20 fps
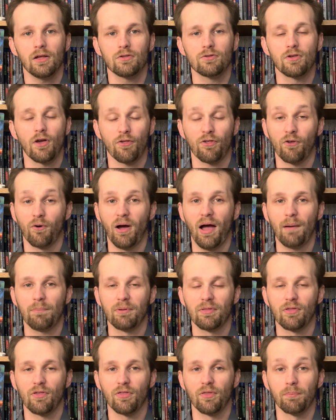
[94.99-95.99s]
Just so
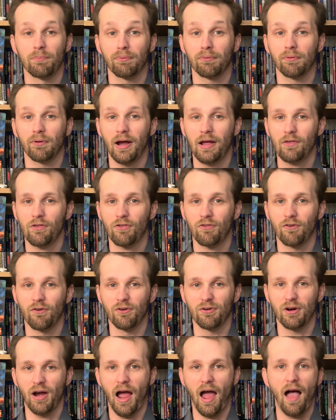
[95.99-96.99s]
happens the
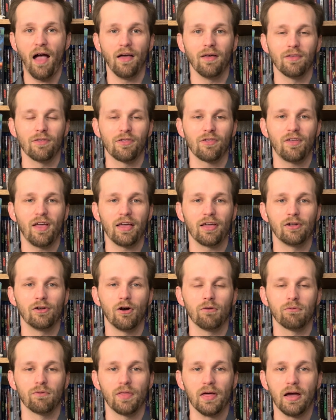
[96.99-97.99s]
prankster has taken
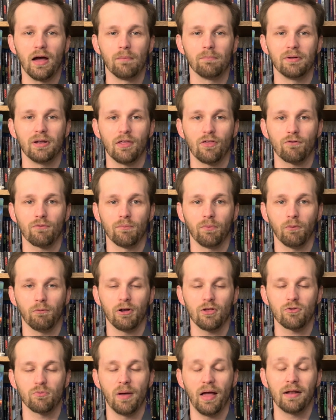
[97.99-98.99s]
over the companies from the
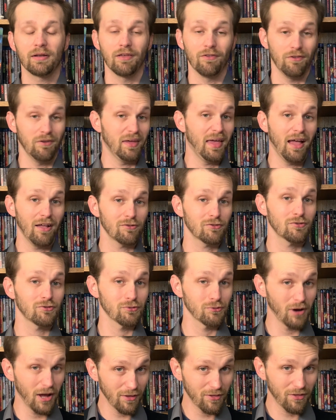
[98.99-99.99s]
rich man because you can't
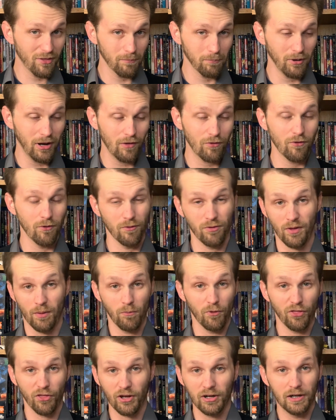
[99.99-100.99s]
trust the prankster.
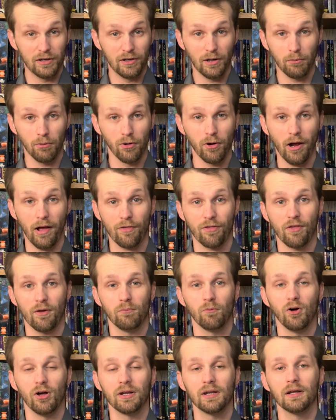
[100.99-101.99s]
Someone's going to double cross
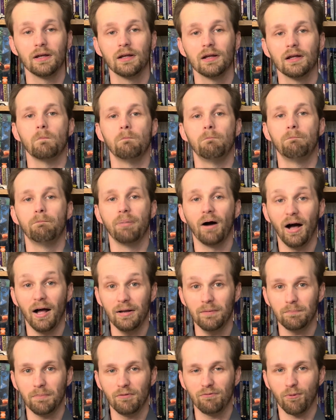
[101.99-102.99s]
someone.
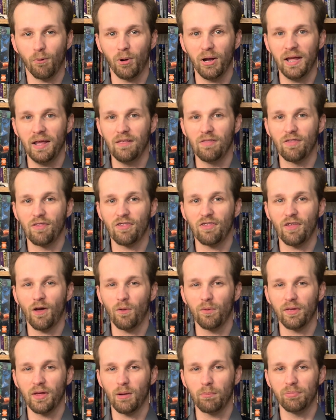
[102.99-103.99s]
But before he can sell
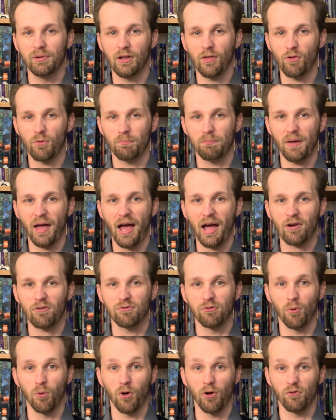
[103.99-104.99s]
the companies back
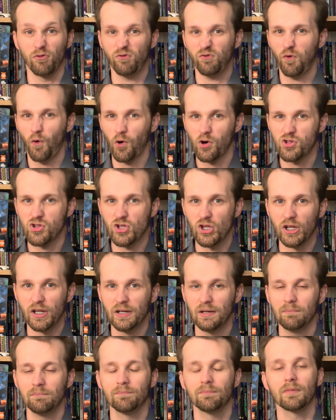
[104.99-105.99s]
for a
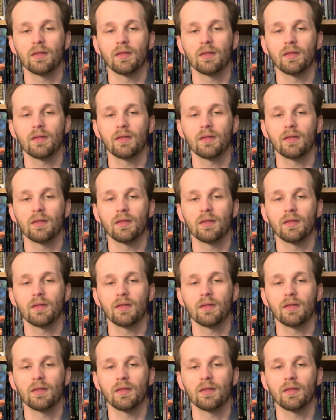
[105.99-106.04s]
fortune,